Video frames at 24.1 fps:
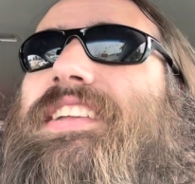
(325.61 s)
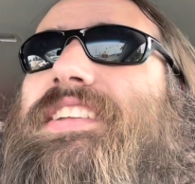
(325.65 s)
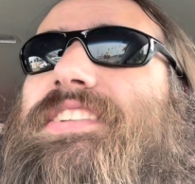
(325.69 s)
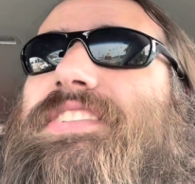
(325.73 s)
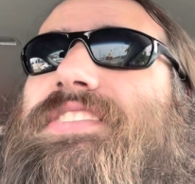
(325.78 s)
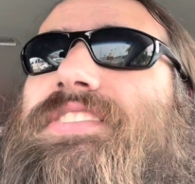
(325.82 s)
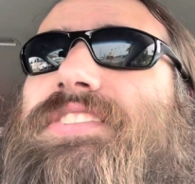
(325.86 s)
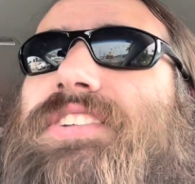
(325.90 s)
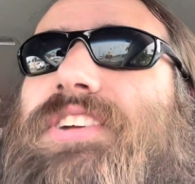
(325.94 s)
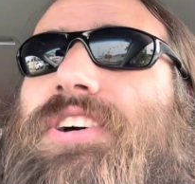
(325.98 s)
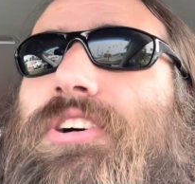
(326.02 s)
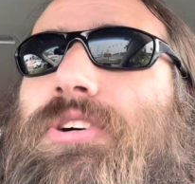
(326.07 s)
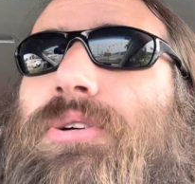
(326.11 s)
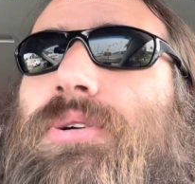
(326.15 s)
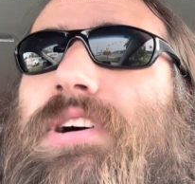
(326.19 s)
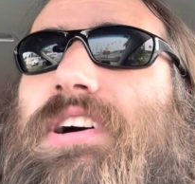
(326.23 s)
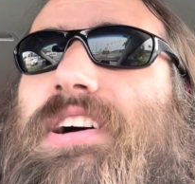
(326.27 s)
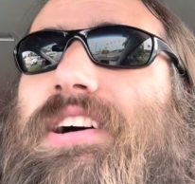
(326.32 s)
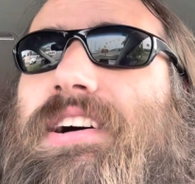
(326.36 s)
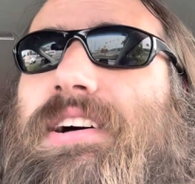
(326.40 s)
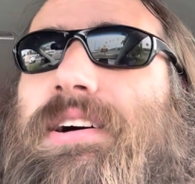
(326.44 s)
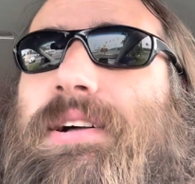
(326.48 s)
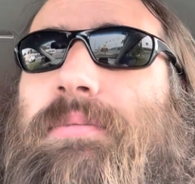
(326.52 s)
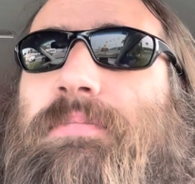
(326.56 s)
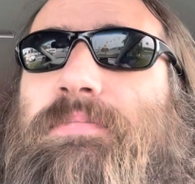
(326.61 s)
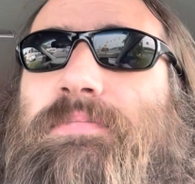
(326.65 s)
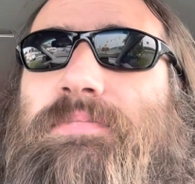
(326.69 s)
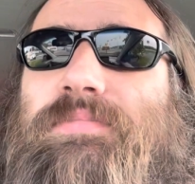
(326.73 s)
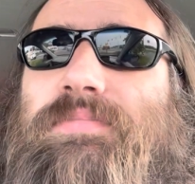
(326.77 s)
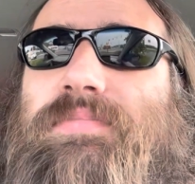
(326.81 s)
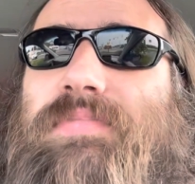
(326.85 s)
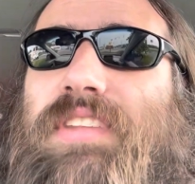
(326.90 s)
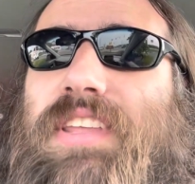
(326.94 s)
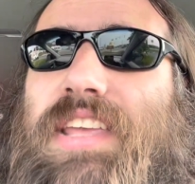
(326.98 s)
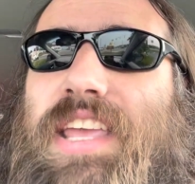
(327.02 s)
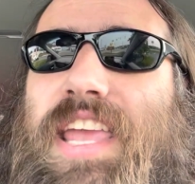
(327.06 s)
So
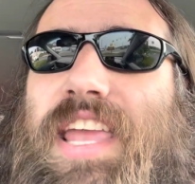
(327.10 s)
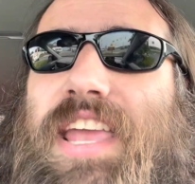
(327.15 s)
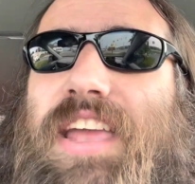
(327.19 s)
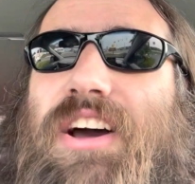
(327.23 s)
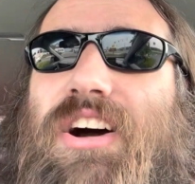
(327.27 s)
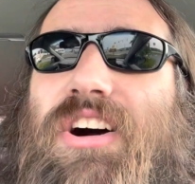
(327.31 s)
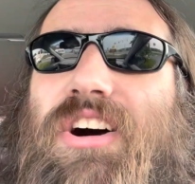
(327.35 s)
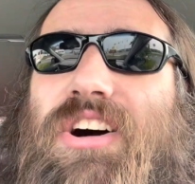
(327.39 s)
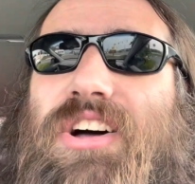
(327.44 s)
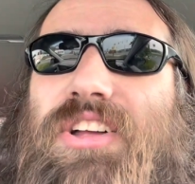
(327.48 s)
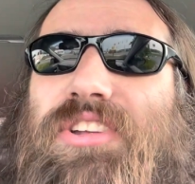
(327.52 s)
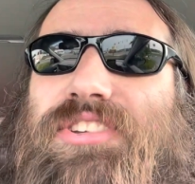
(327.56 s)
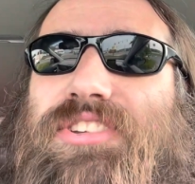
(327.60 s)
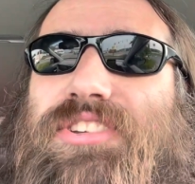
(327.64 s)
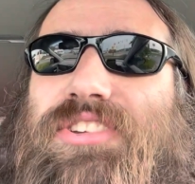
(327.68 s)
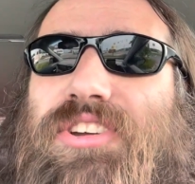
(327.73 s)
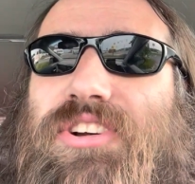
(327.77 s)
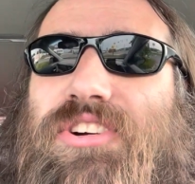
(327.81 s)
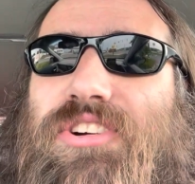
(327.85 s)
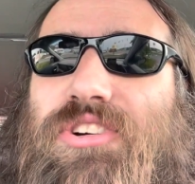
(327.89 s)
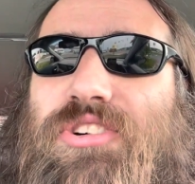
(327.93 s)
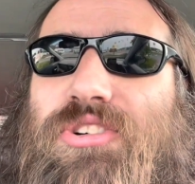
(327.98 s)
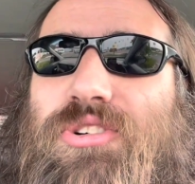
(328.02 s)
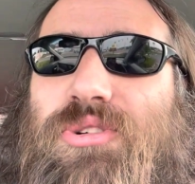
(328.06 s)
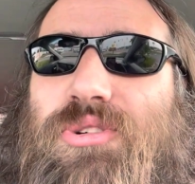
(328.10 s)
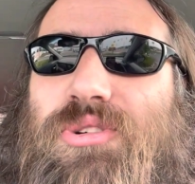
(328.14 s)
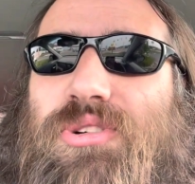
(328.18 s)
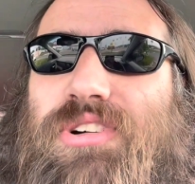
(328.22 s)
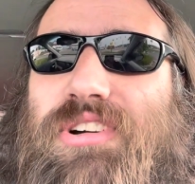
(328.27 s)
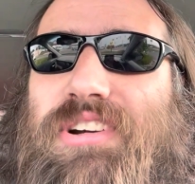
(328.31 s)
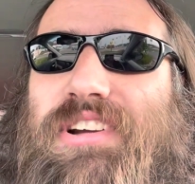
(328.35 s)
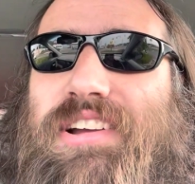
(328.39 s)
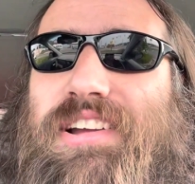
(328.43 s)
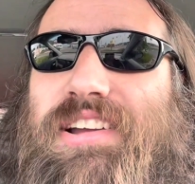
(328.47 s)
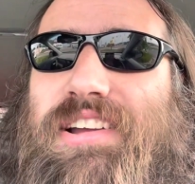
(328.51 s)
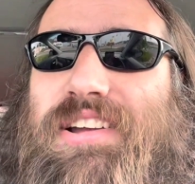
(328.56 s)
he also
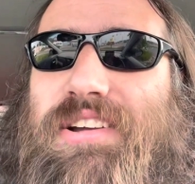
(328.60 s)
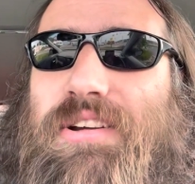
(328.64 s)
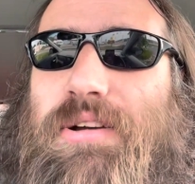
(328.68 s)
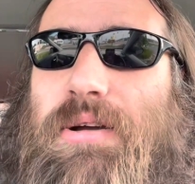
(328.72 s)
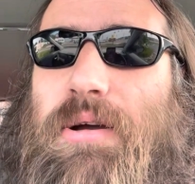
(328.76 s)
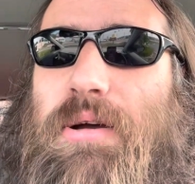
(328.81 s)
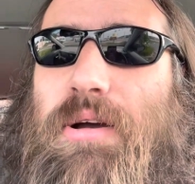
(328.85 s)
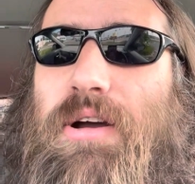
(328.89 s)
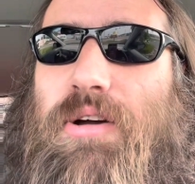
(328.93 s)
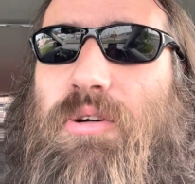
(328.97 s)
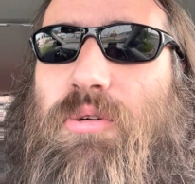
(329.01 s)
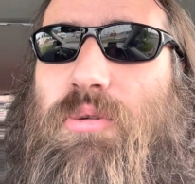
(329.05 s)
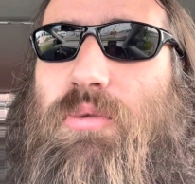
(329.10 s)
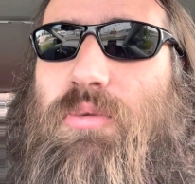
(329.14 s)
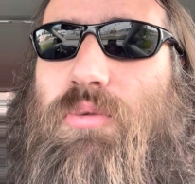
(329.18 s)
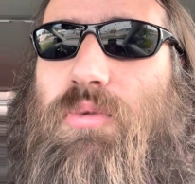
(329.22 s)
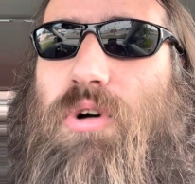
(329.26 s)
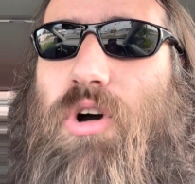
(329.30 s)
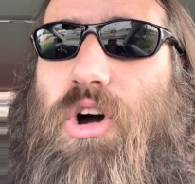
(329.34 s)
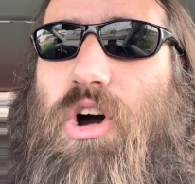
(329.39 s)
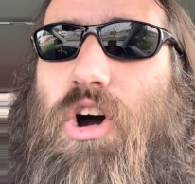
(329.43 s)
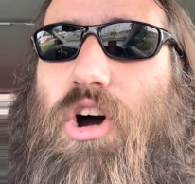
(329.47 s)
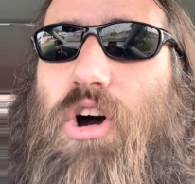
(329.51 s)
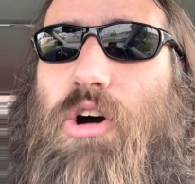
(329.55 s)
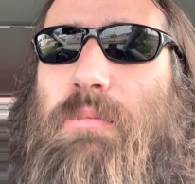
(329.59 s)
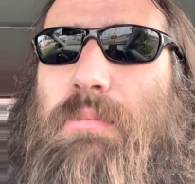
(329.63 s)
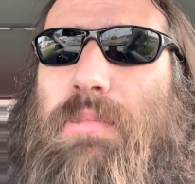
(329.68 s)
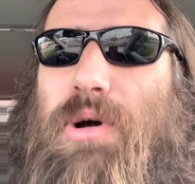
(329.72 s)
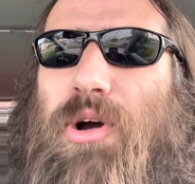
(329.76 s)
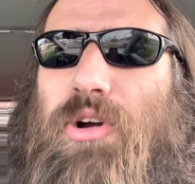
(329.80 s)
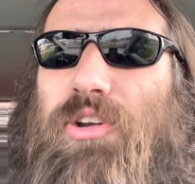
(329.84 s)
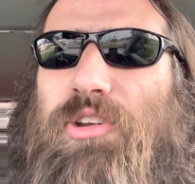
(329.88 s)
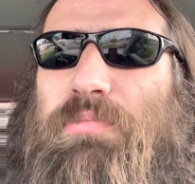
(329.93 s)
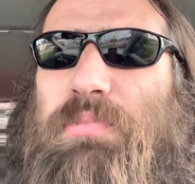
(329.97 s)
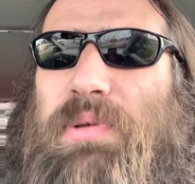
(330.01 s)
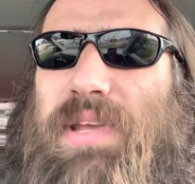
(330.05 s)

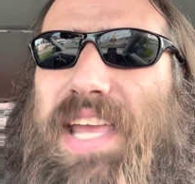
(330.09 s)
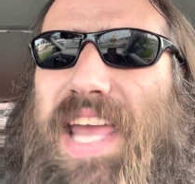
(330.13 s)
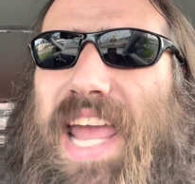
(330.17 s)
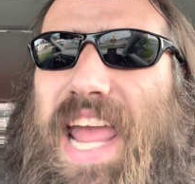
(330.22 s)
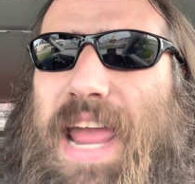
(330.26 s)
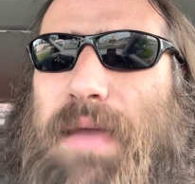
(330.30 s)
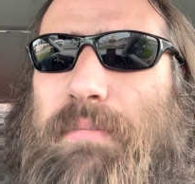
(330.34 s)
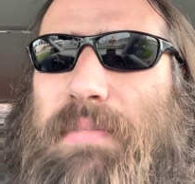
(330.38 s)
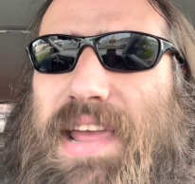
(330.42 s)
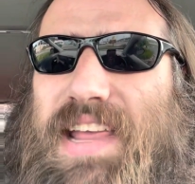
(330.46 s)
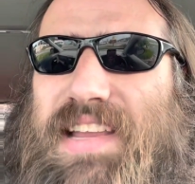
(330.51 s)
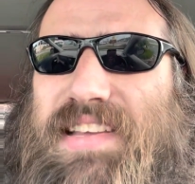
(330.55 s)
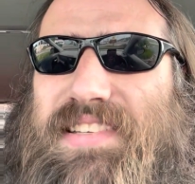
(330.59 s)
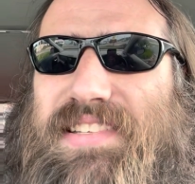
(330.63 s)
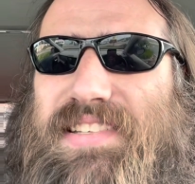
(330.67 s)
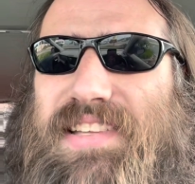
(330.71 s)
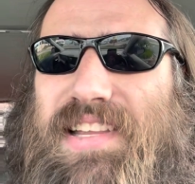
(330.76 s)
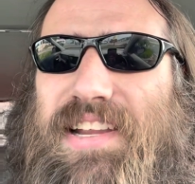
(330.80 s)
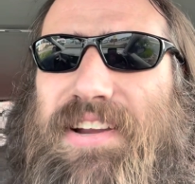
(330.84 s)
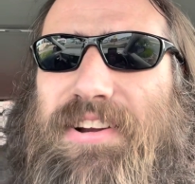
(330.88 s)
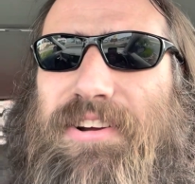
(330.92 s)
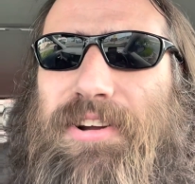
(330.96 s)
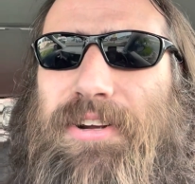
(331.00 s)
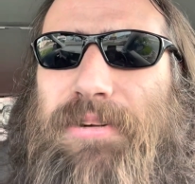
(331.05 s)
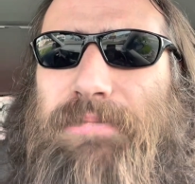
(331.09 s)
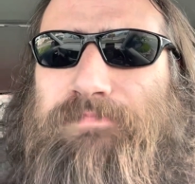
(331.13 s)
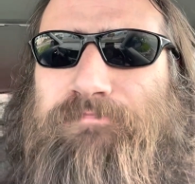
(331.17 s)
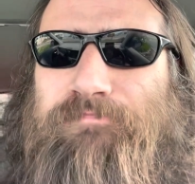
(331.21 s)
almost became a singer.